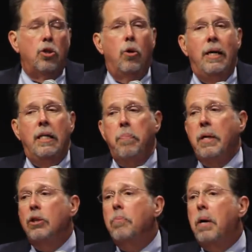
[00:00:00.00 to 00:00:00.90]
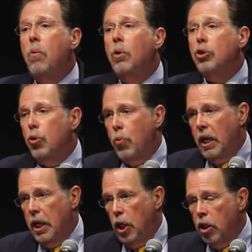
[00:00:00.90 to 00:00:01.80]
So it depends upon what you're
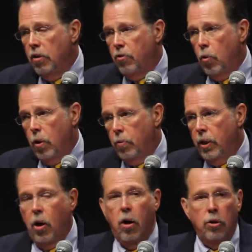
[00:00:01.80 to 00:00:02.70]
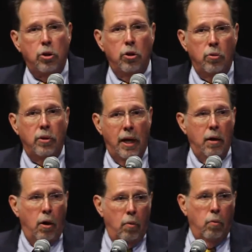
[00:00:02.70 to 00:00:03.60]
really looking for in regards to
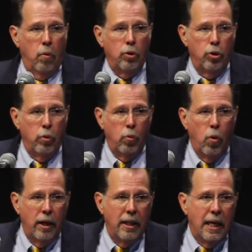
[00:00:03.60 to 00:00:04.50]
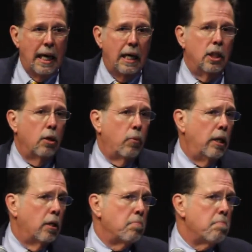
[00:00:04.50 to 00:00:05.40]
that, what you would want in that IT
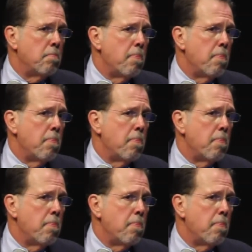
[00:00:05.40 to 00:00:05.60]
arena.